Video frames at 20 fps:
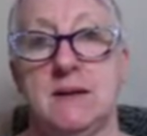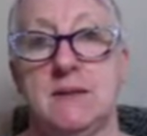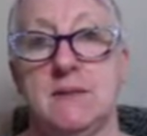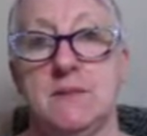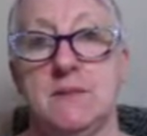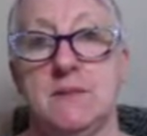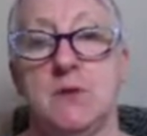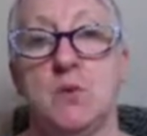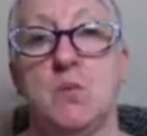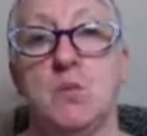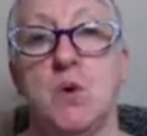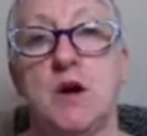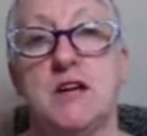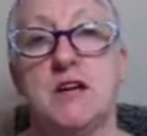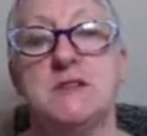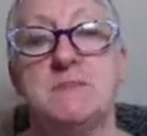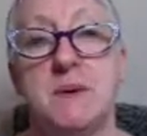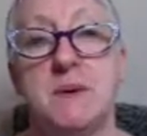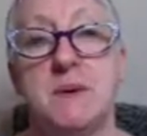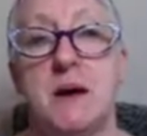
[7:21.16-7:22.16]
The
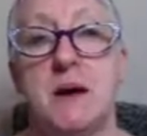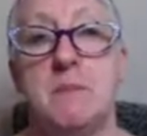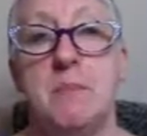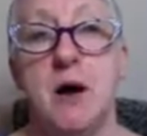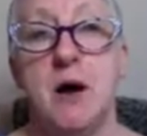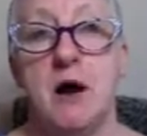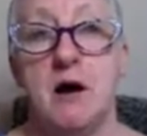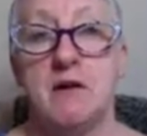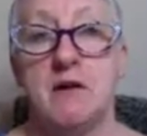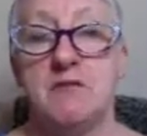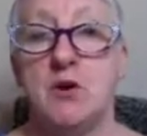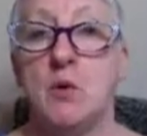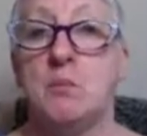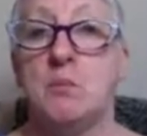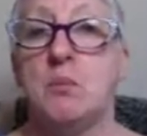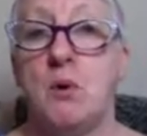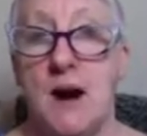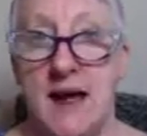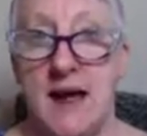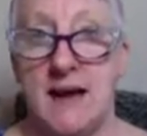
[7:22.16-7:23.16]
words become part of your
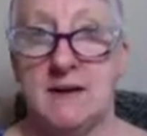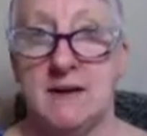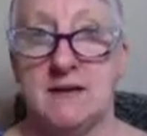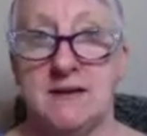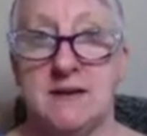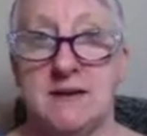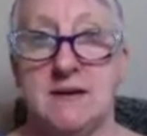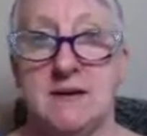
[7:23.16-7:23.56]
brand.